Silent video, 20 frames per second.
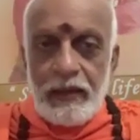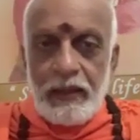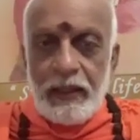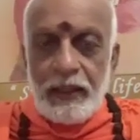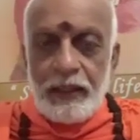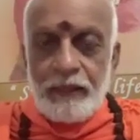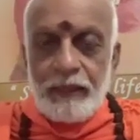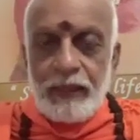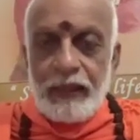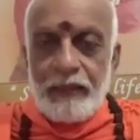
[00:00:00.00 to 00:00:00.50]

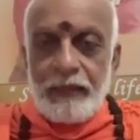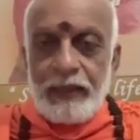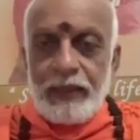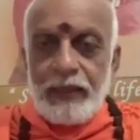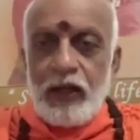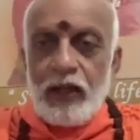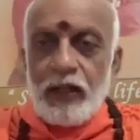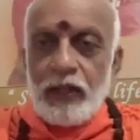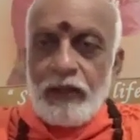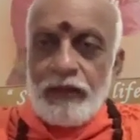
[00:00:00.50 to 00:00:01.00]
It may be
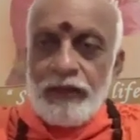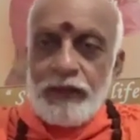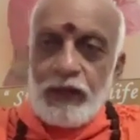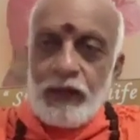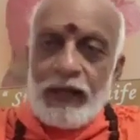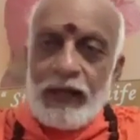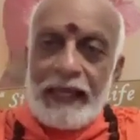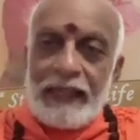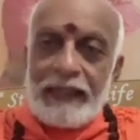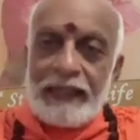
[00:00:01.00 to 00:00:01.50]
not of
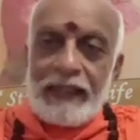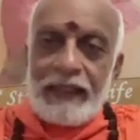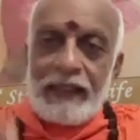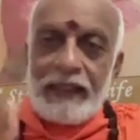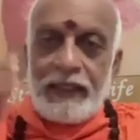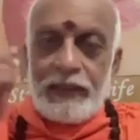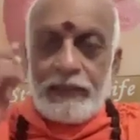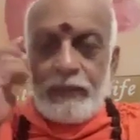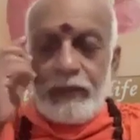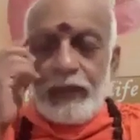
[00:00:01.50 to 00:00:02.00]
your
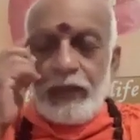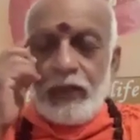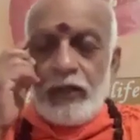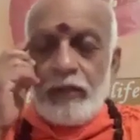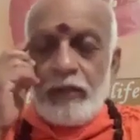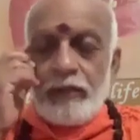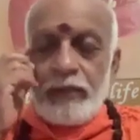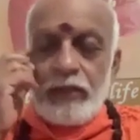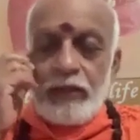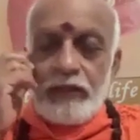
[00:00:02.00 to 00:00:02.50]
liking, it may
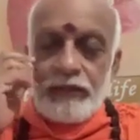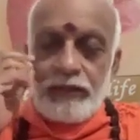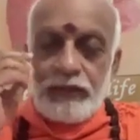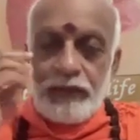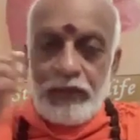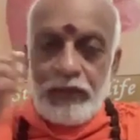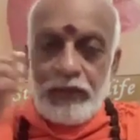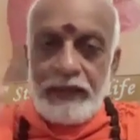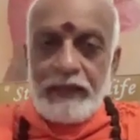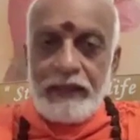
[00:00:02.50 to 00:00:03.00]
not be of
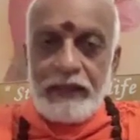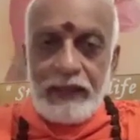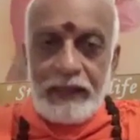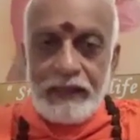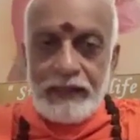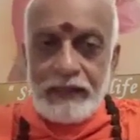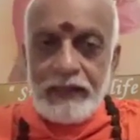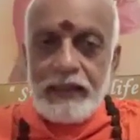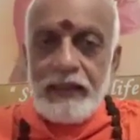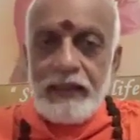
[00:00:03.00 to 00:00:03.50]
your
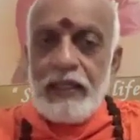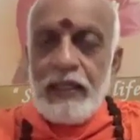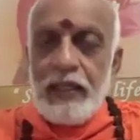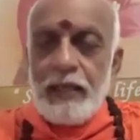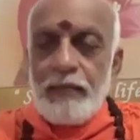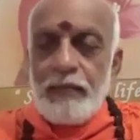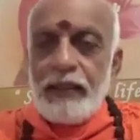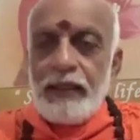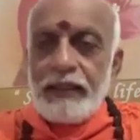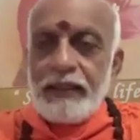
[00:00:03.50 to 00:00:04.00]
interest,
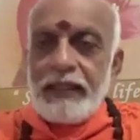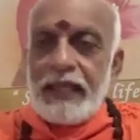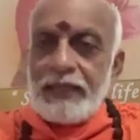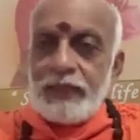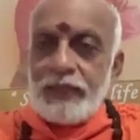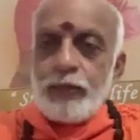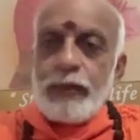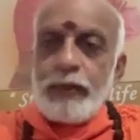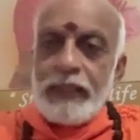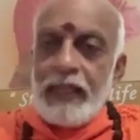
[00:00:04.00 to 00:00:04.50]
but it
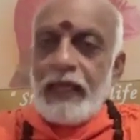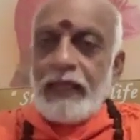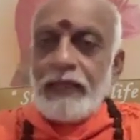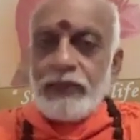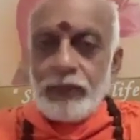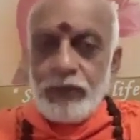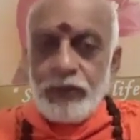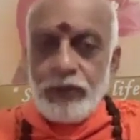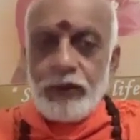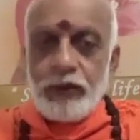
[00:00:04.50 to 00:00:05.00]
has to be
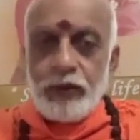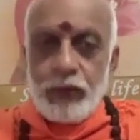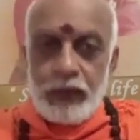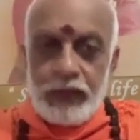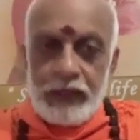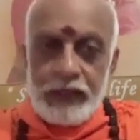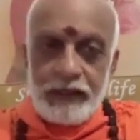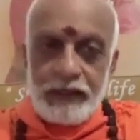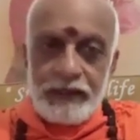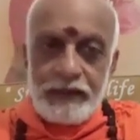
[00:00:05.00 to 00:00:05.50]
done, so you do
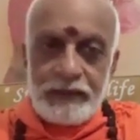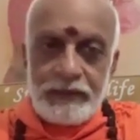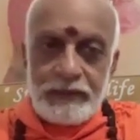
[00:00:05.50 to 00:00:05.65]
it.